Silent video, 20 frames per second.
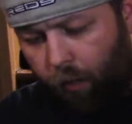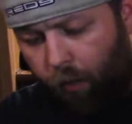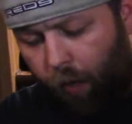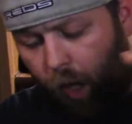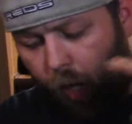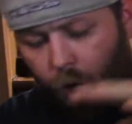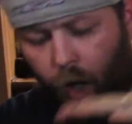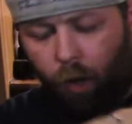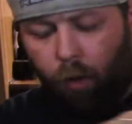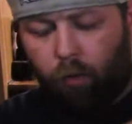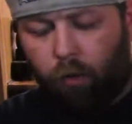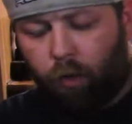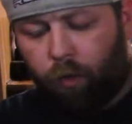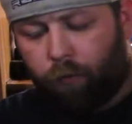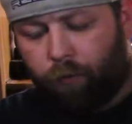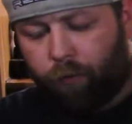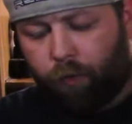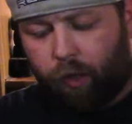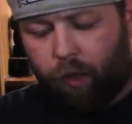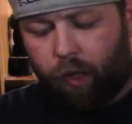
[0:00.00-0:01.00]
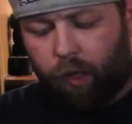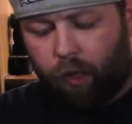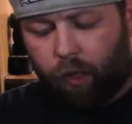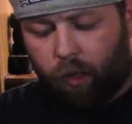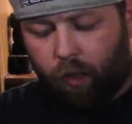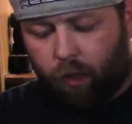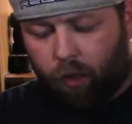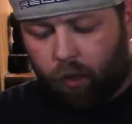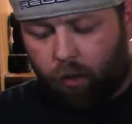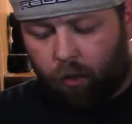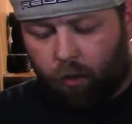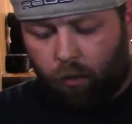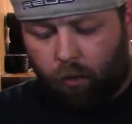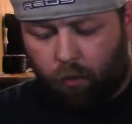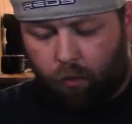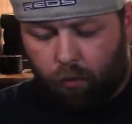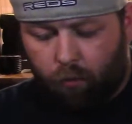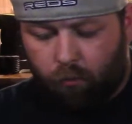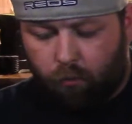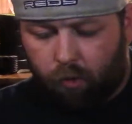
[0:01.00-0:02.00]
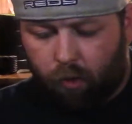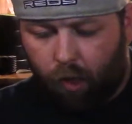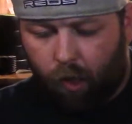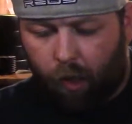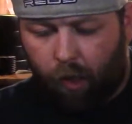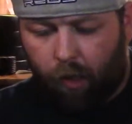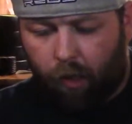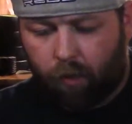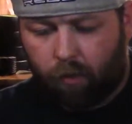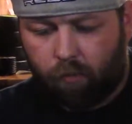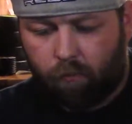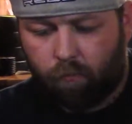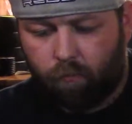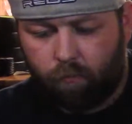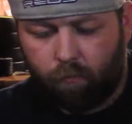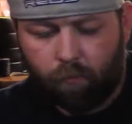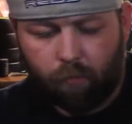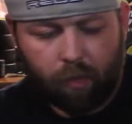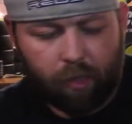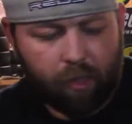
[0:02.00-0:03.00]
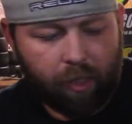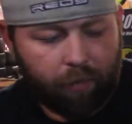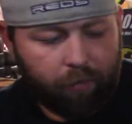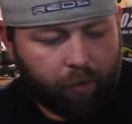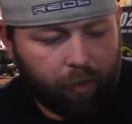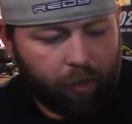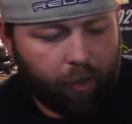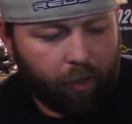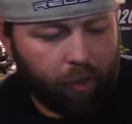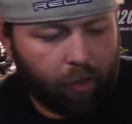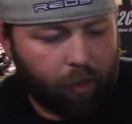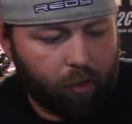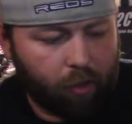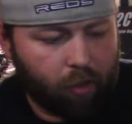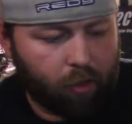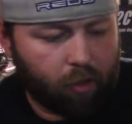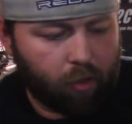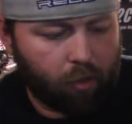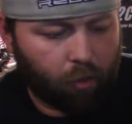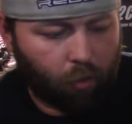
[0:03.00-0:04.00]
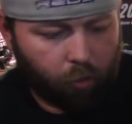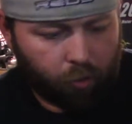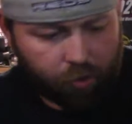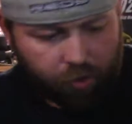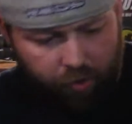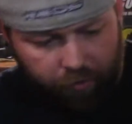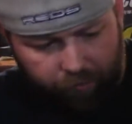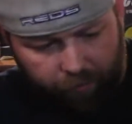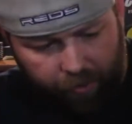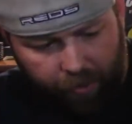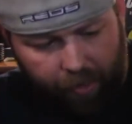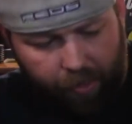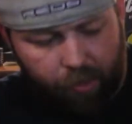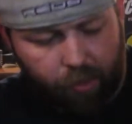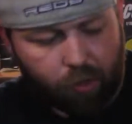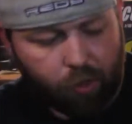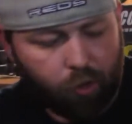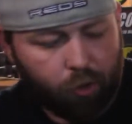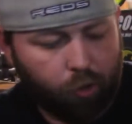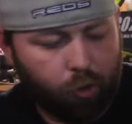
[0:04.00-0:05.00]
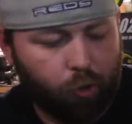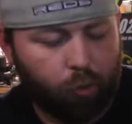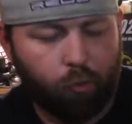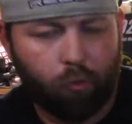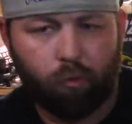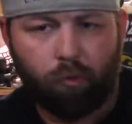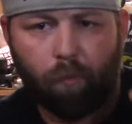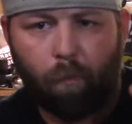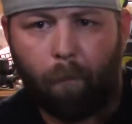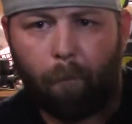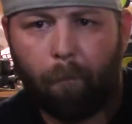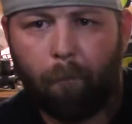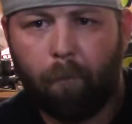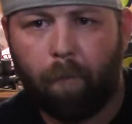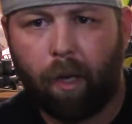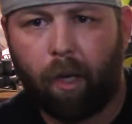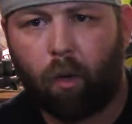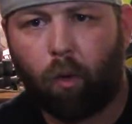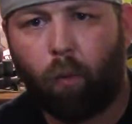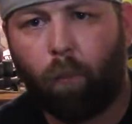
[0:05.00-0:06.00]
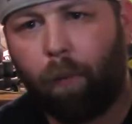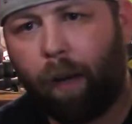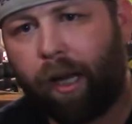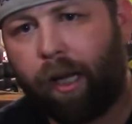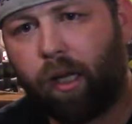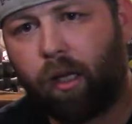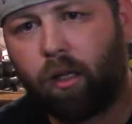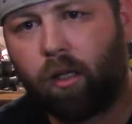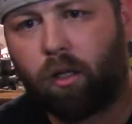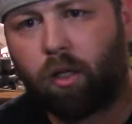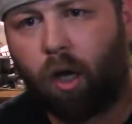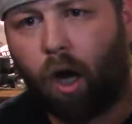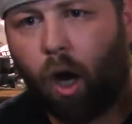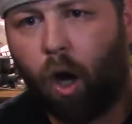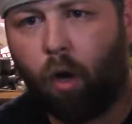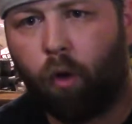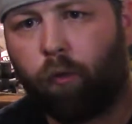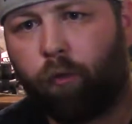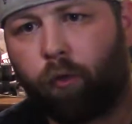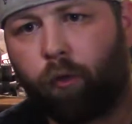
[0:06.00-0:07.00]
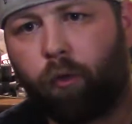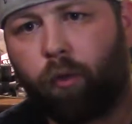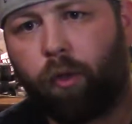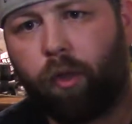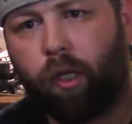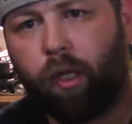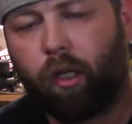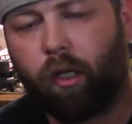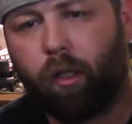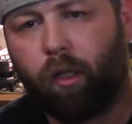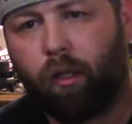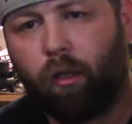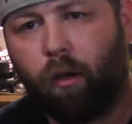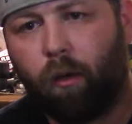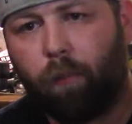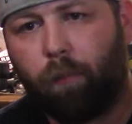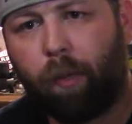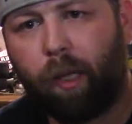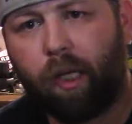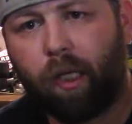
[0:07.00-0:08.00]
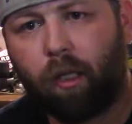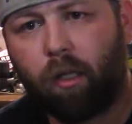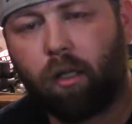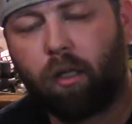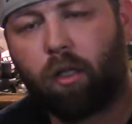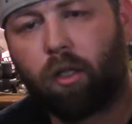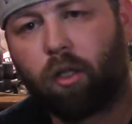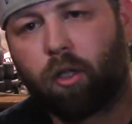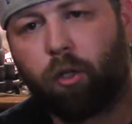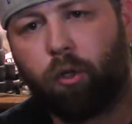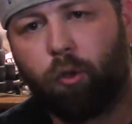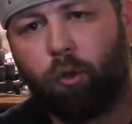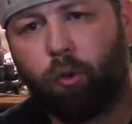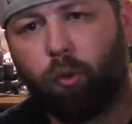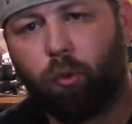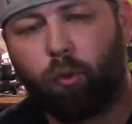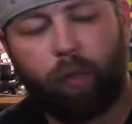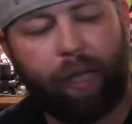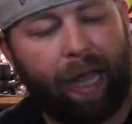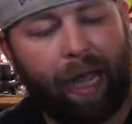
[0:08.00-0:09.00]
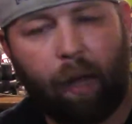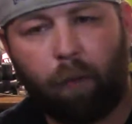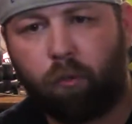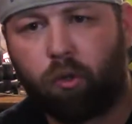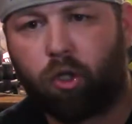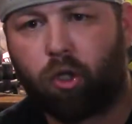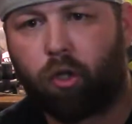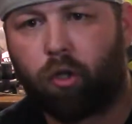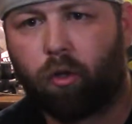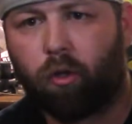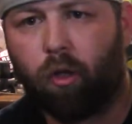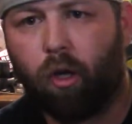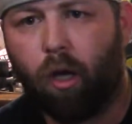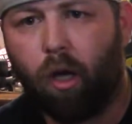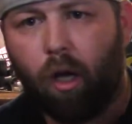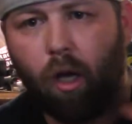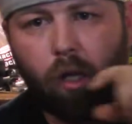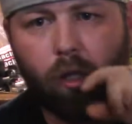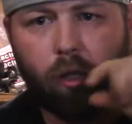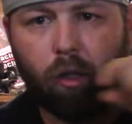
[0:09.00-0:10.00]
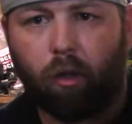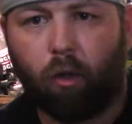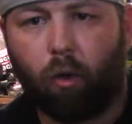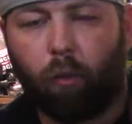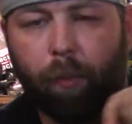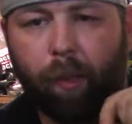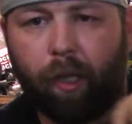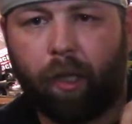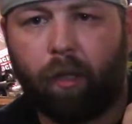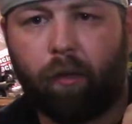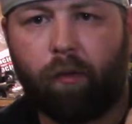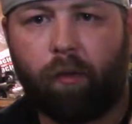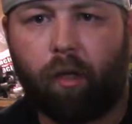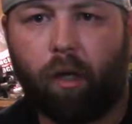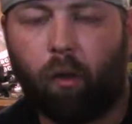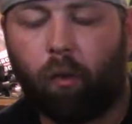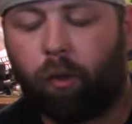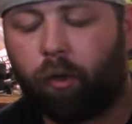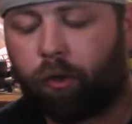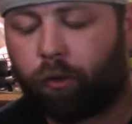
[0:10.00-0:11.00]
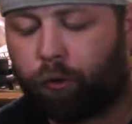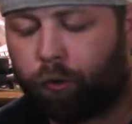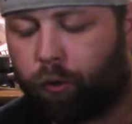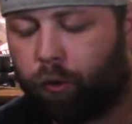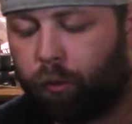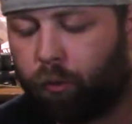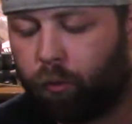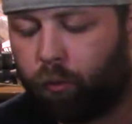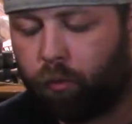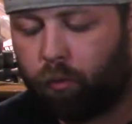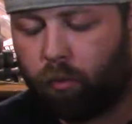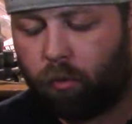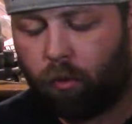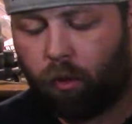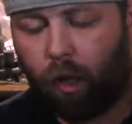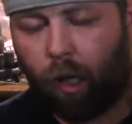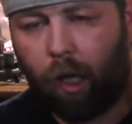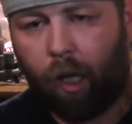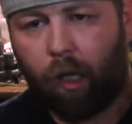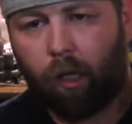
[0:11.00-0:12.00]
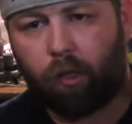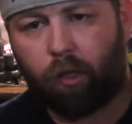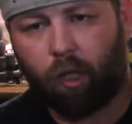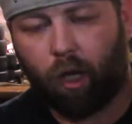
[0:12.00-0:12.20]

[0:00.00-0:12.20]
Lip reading: All of the CVDs or CVAs use metal bands over the pins to capture the little pin going through to